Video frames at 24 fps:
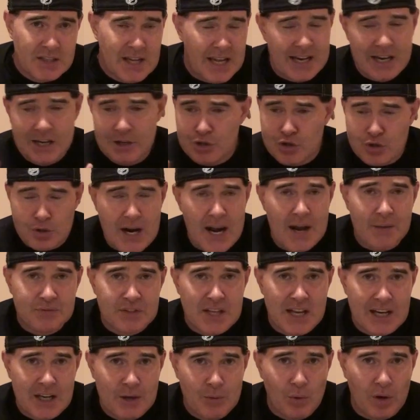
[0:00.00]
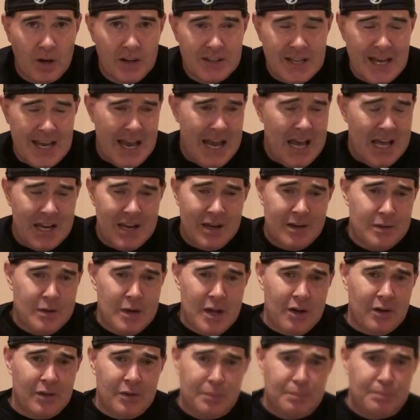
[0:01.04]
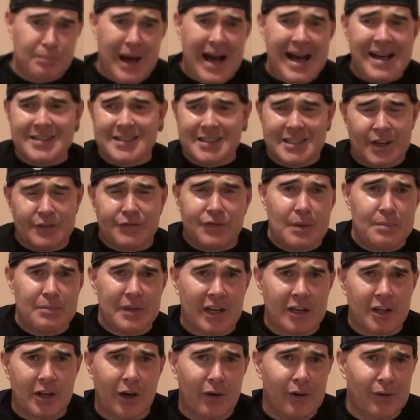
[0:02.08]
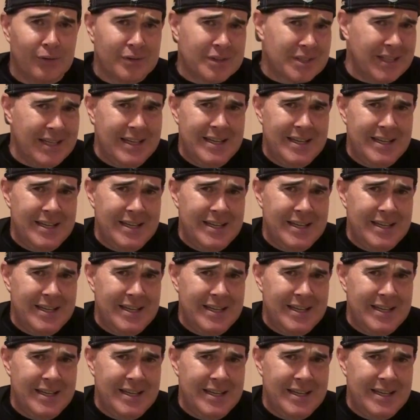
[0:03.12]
They didn't draft anyone. They added, you know, Bostic from the Colts.